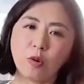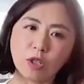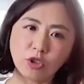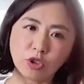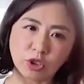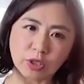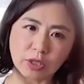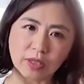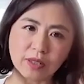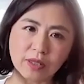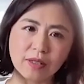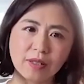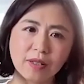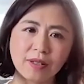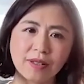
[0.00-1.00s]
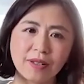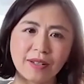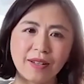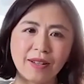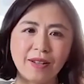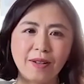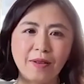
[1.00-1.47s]
questions
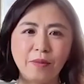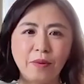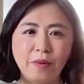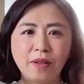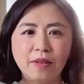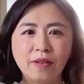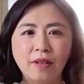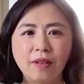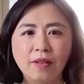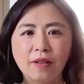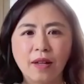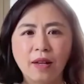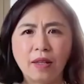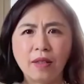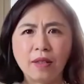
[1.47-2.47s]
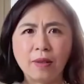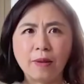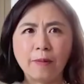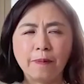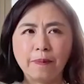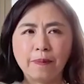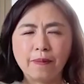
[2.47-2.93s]
rather
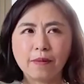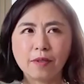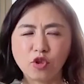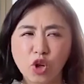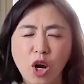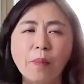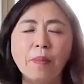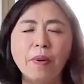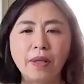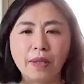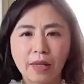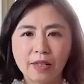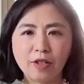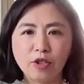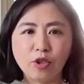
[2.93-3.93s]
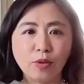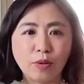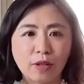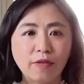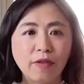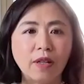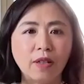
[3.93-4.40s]
than jumping into
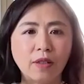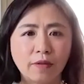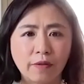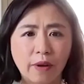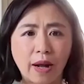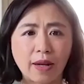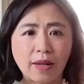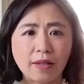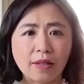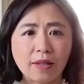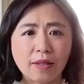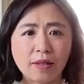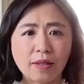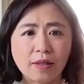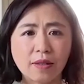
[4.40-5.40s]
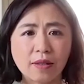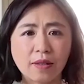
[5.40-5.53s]
giving advice.